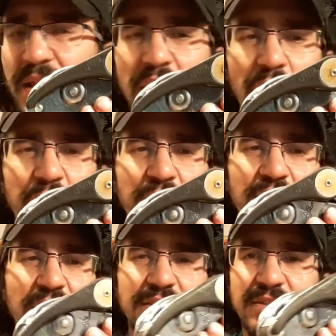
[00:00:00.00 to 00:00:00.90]
the other
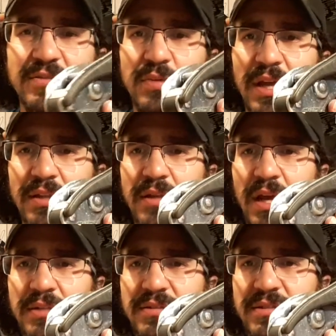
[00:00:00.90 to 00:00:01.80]
devices
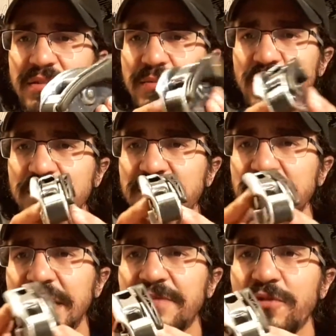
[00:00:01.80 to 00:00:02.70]
and systems we've
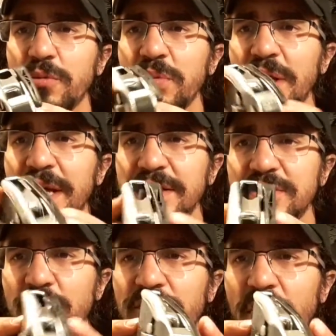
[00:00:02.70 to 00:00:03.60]
seen for belaying
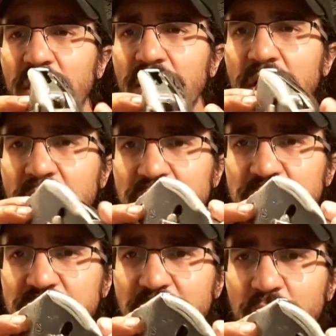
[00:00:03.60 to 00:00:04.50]
so far.
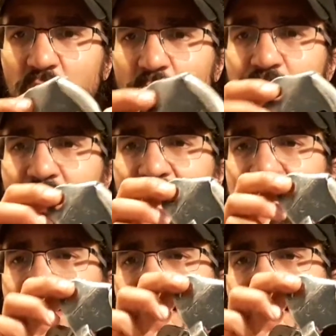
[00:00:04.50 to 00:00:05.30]
So it's got a whole plate